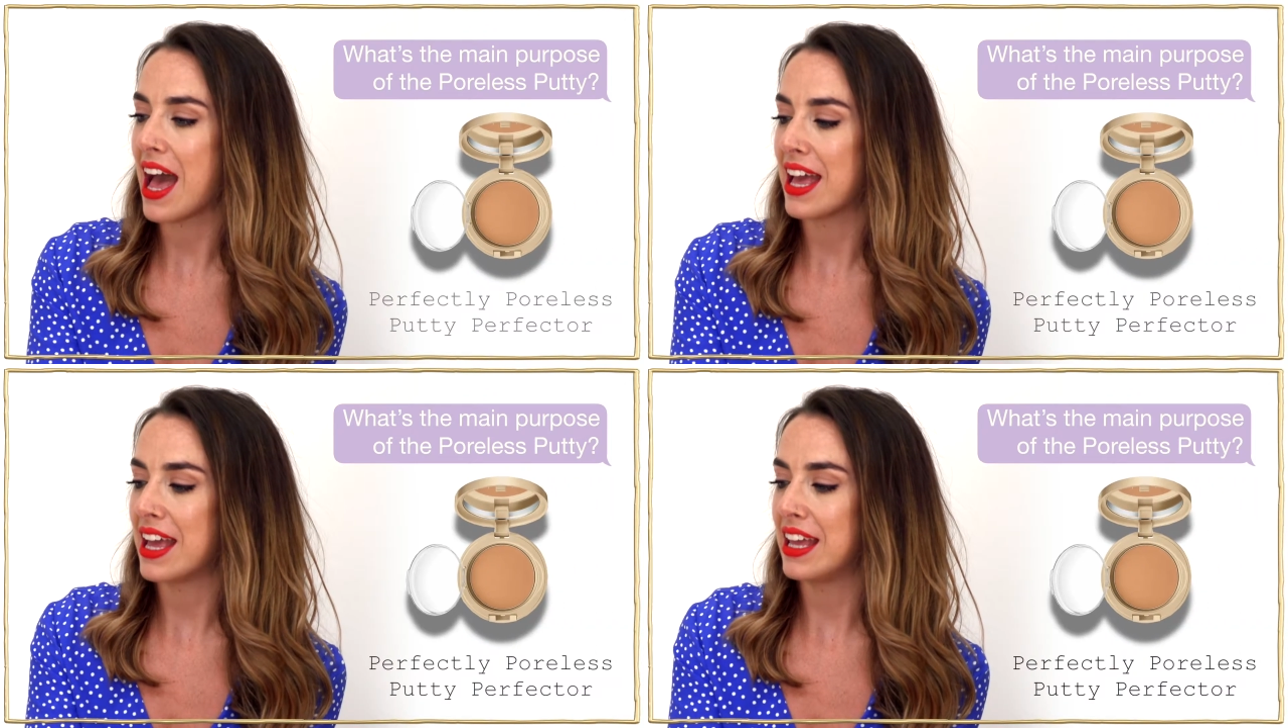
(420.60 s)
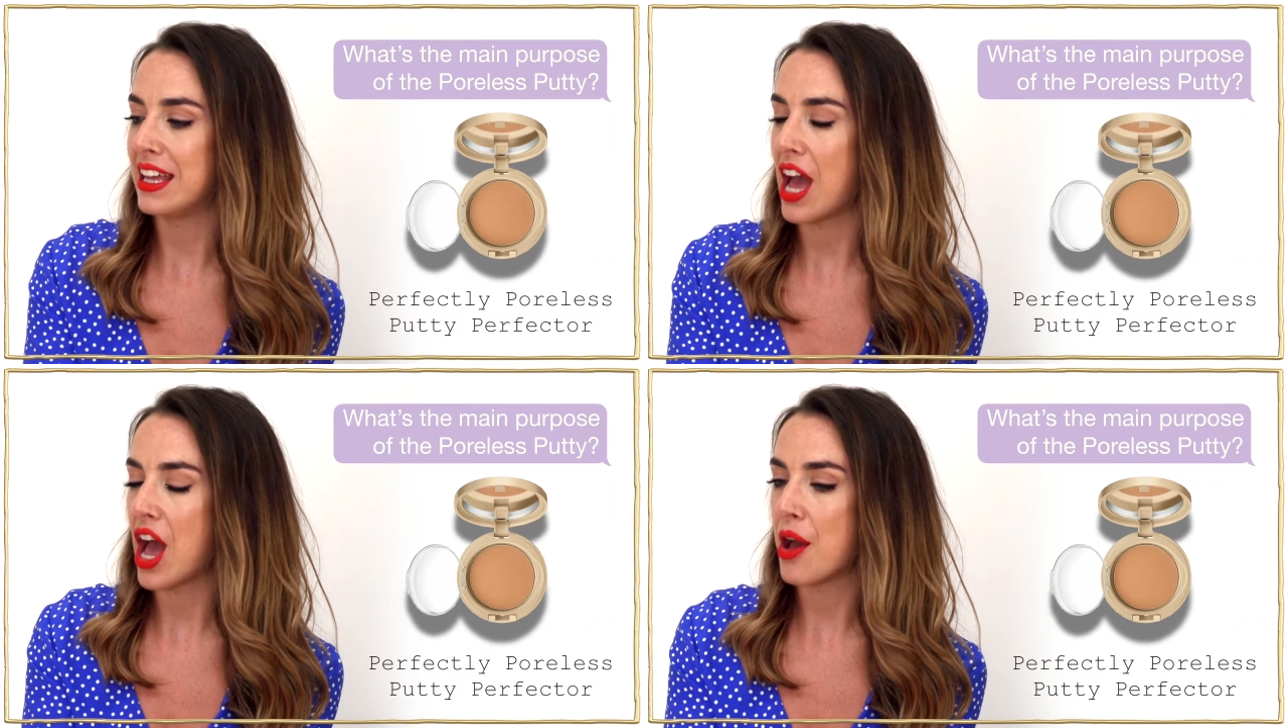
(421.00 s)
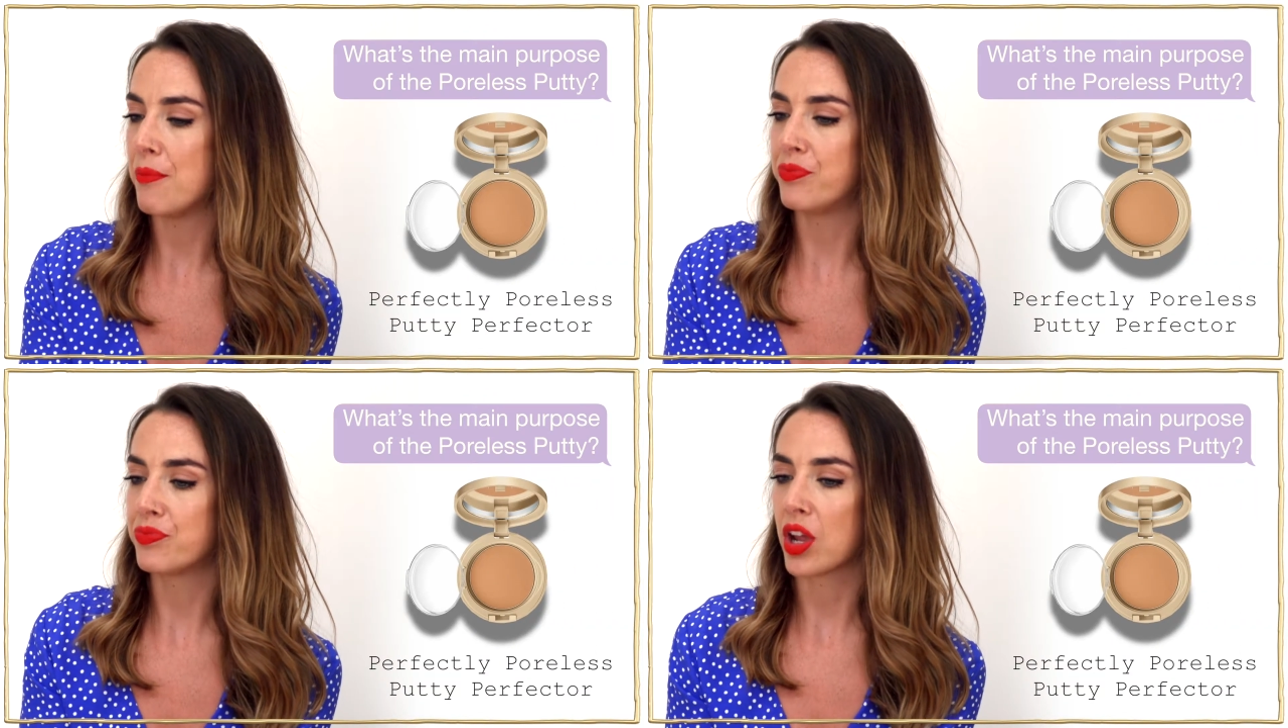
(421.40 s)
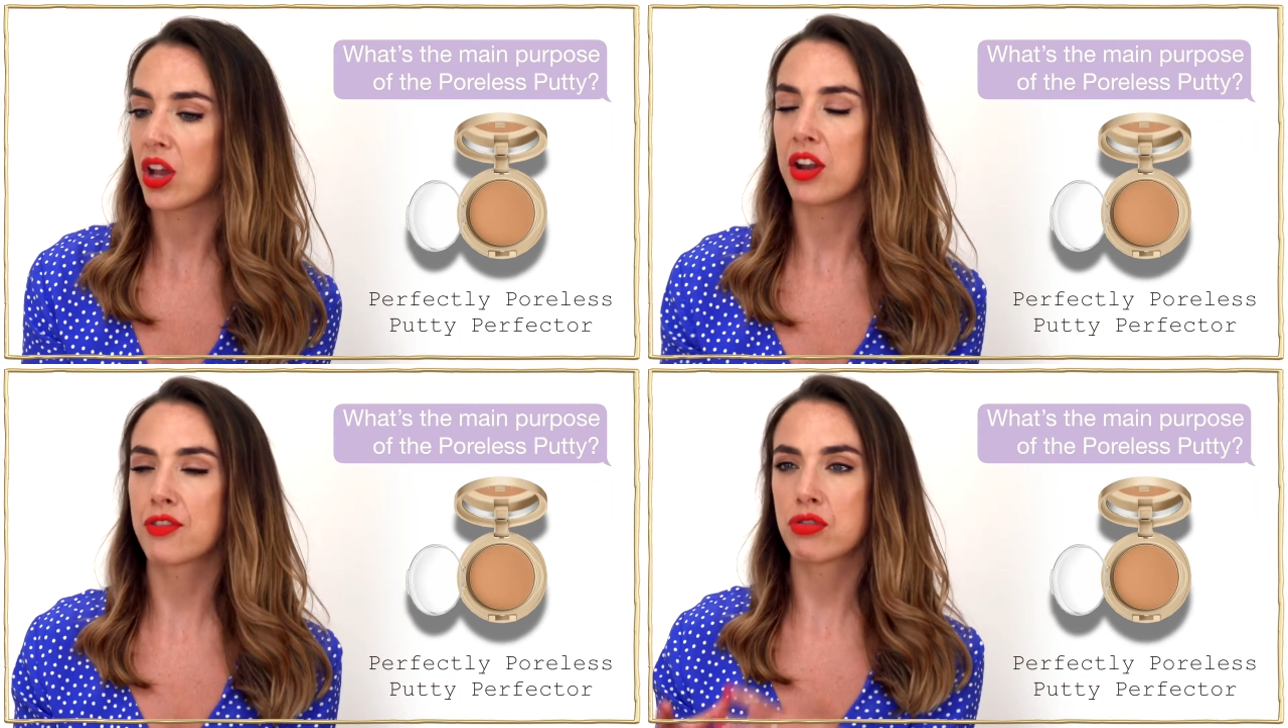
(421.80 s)
a
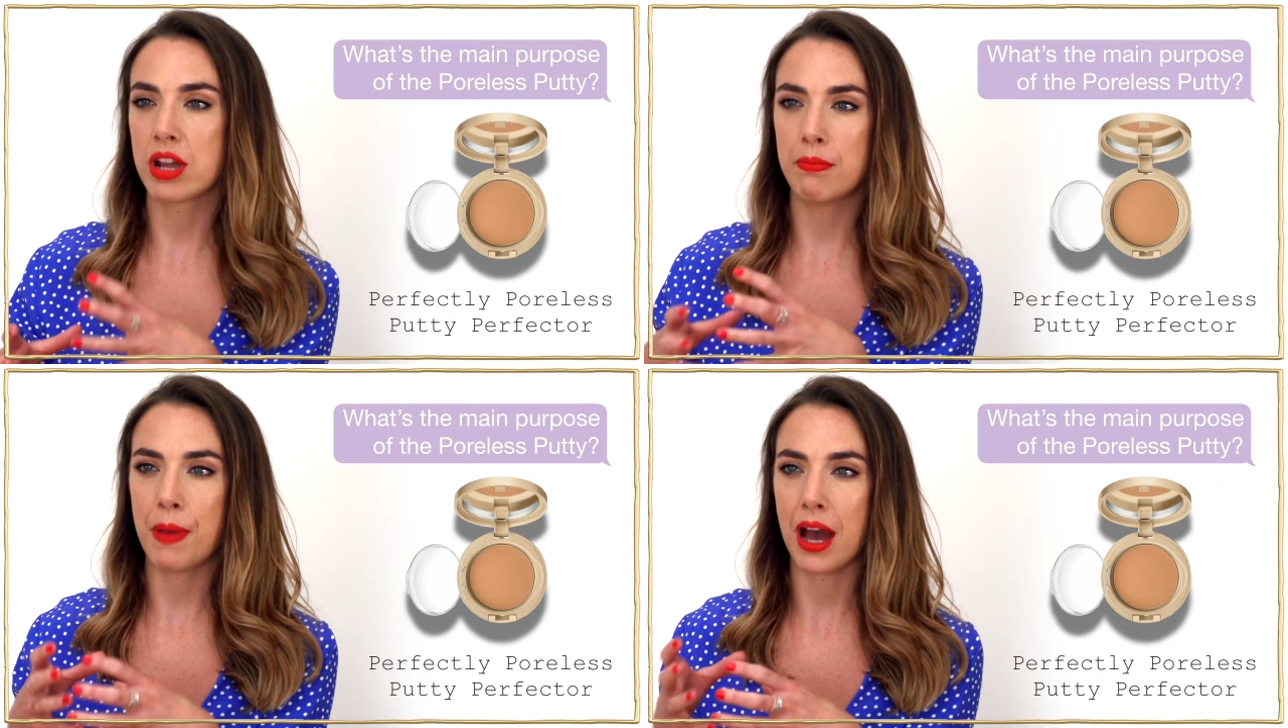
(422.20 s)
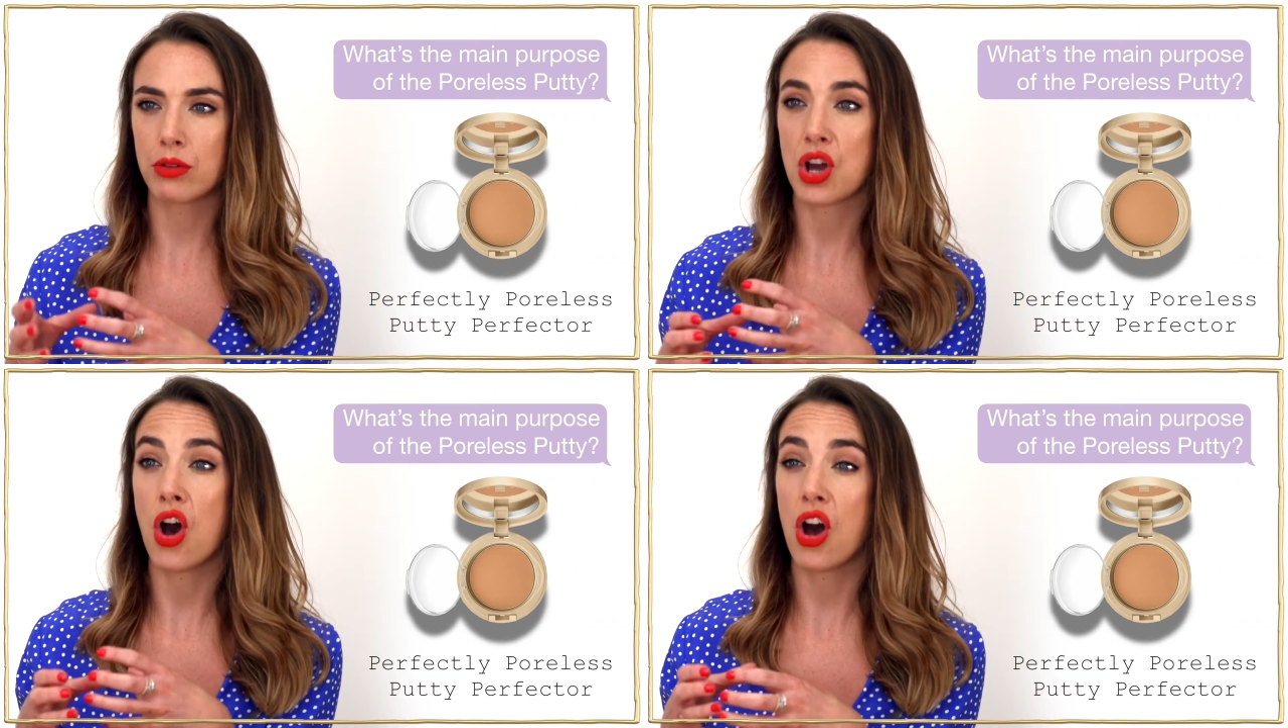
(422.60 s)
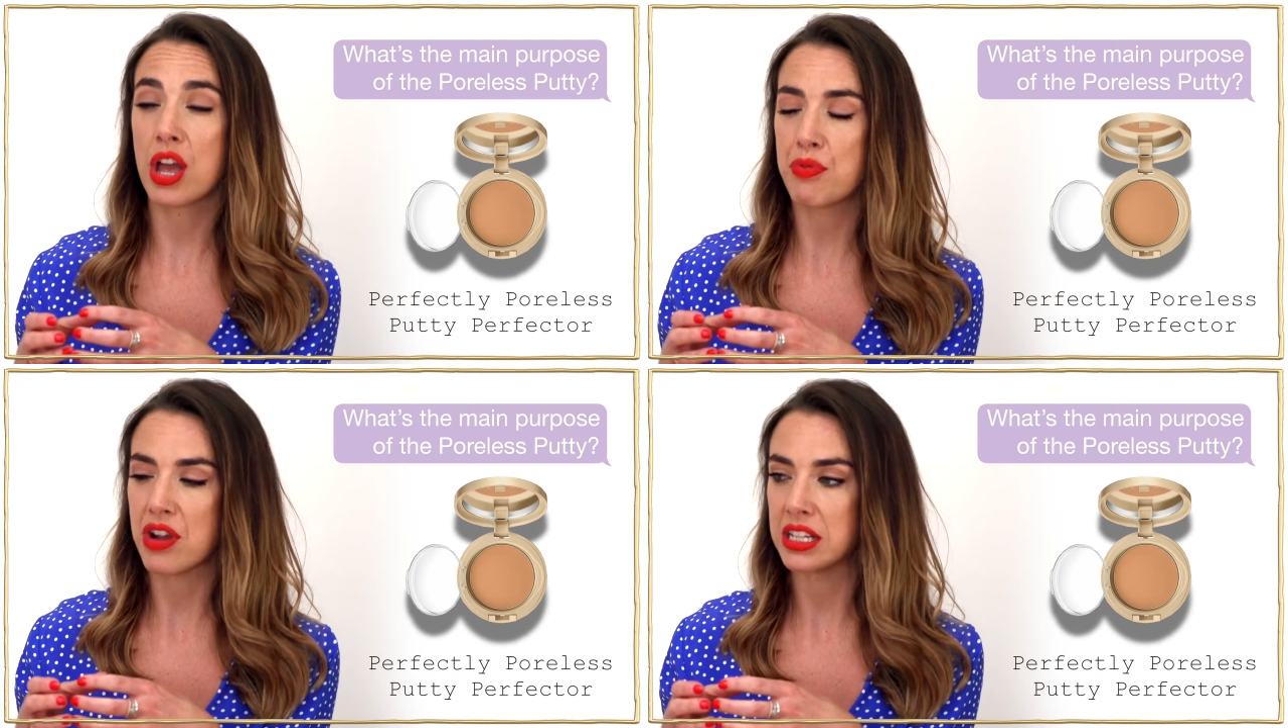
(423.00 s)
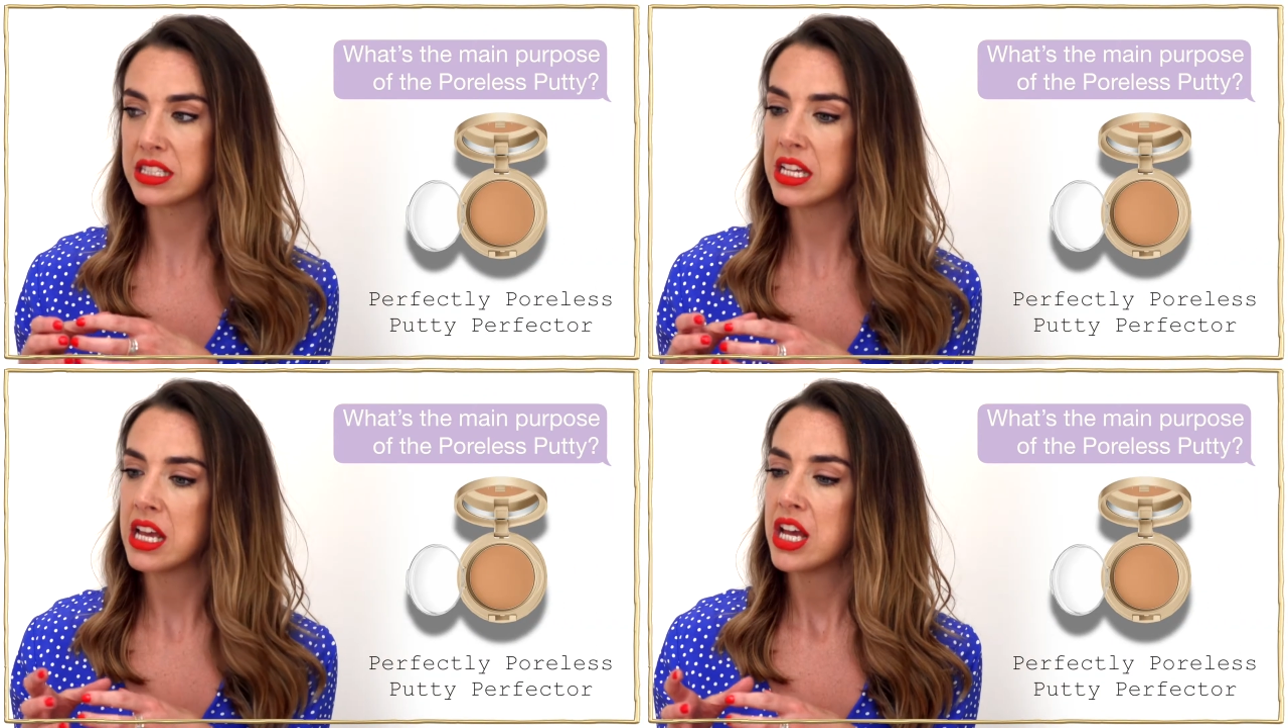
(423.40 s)
kind of cream powder
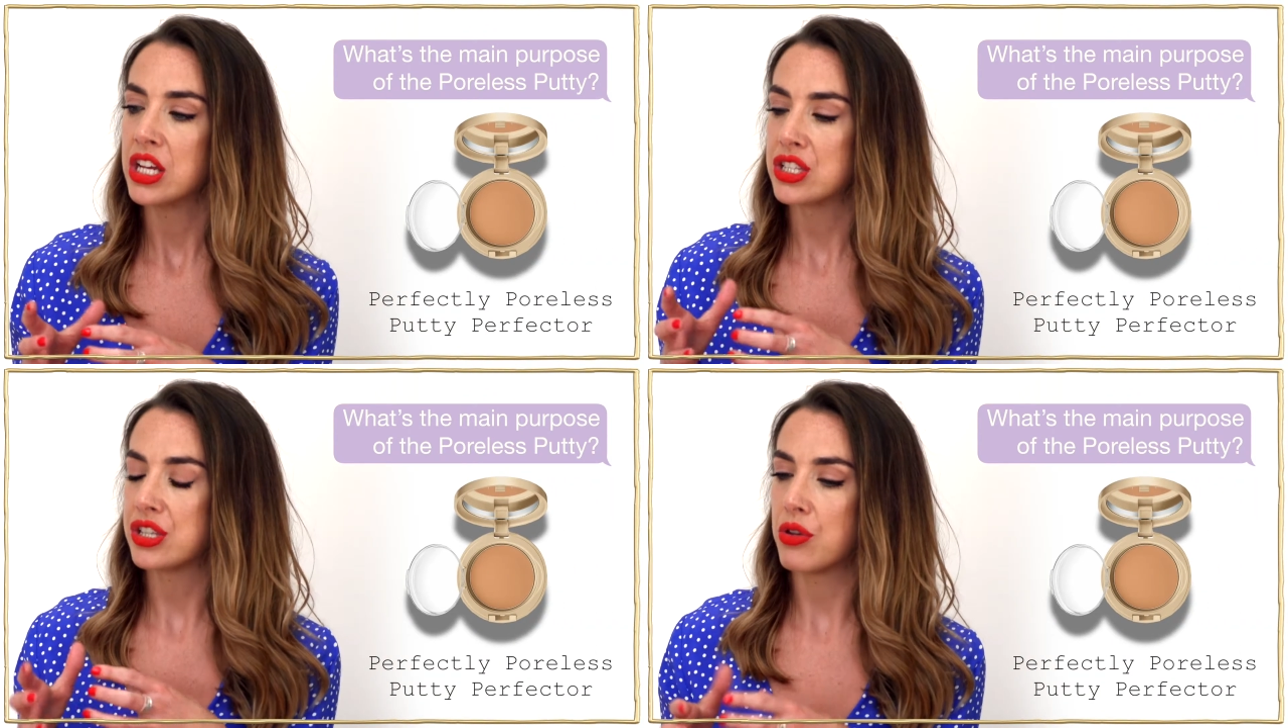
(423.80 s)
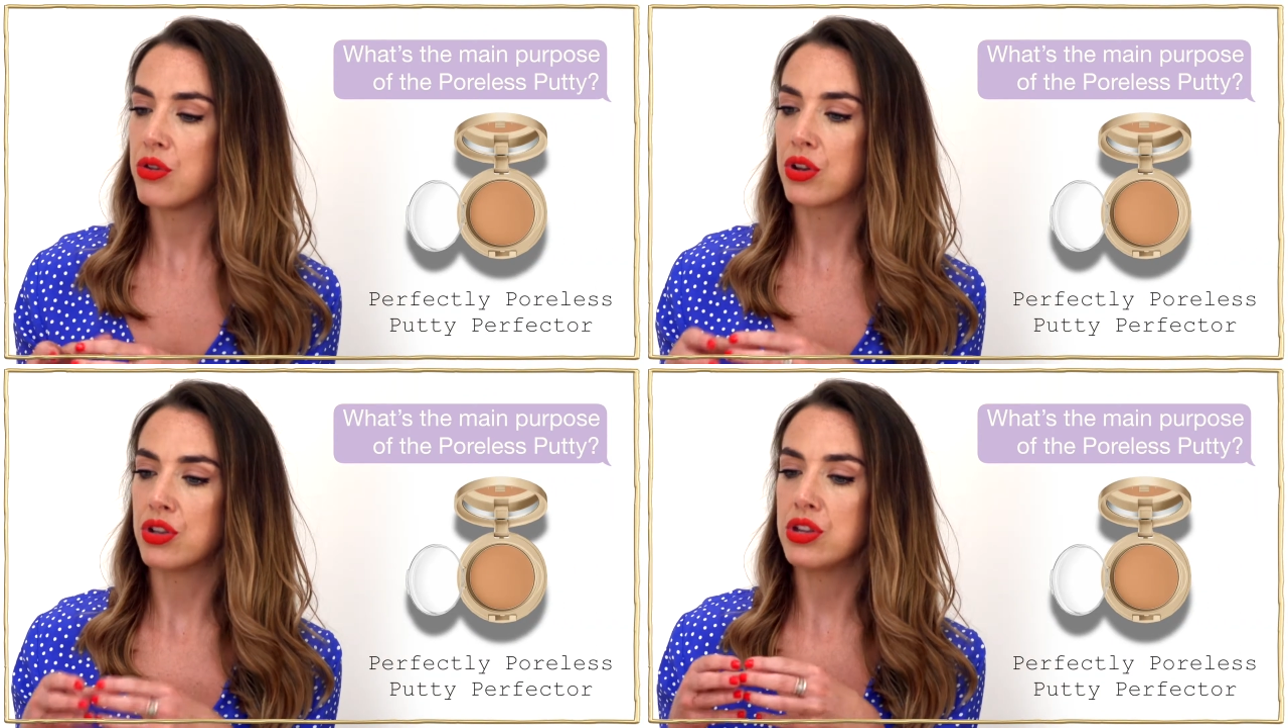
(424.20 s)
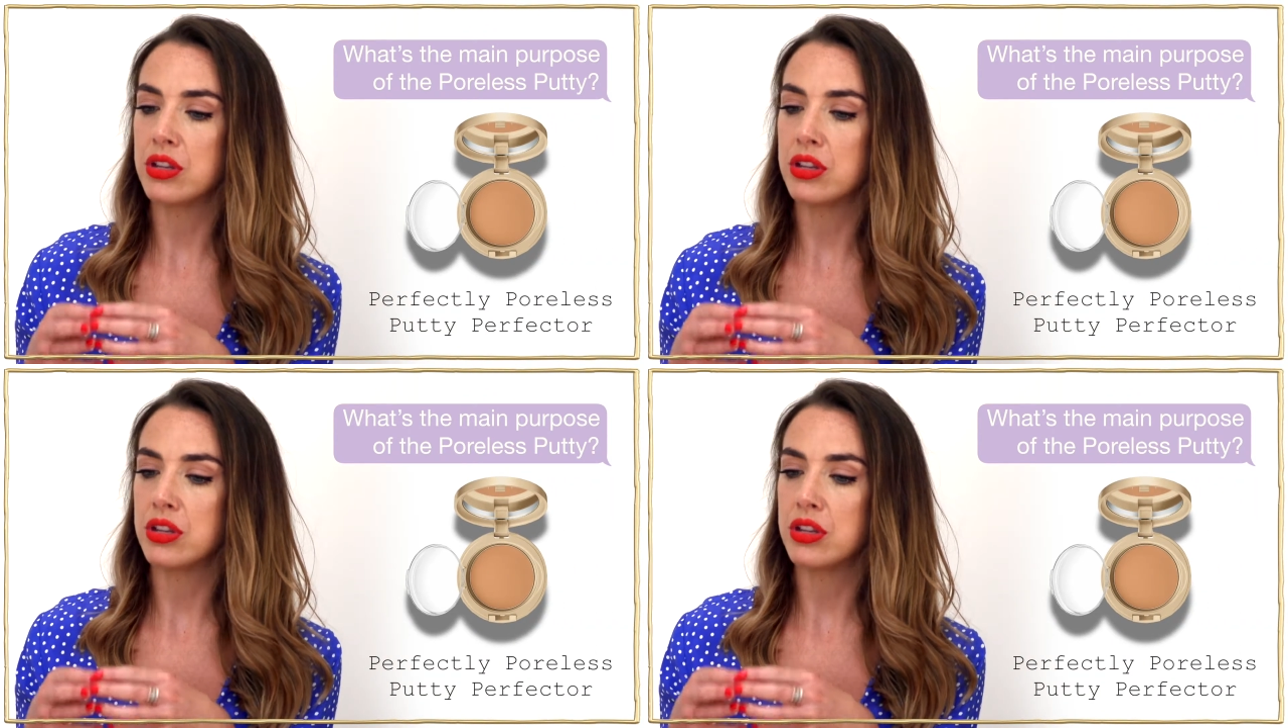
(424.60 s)
hybrid. So you can